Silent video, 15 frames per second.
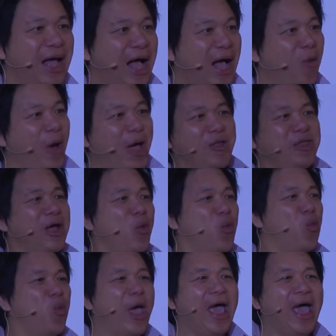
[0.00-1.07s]
I wonder
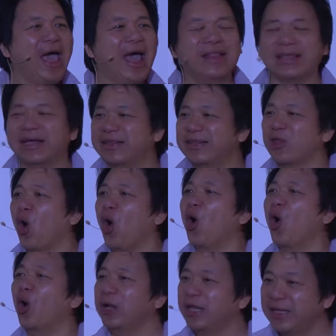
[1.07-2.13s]
where the
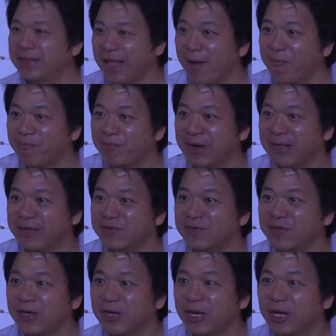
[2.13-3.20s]
holy temple
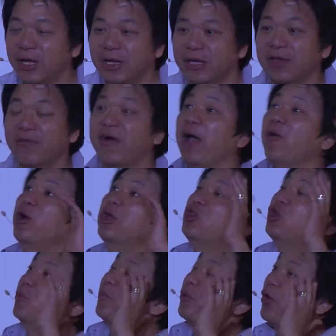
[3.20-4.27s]
is. If I were
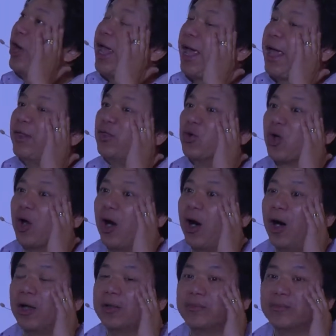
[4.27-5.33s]
to pray to
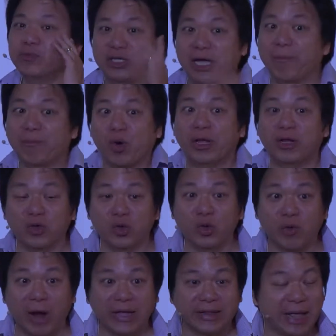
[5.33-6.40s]
God, which I'm going to do
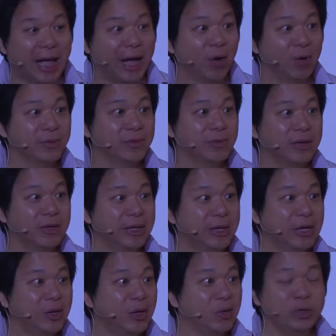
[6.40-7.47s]
right now,
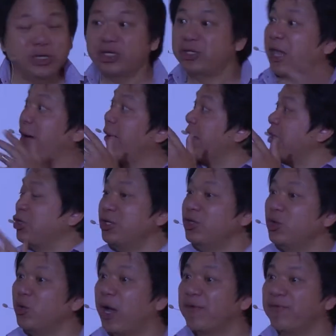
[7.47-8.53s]
which direction
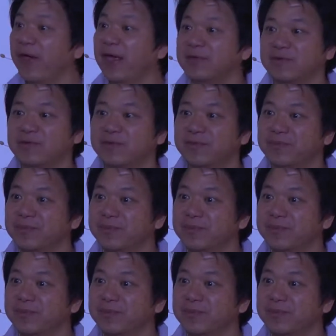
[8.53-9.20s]
do I face?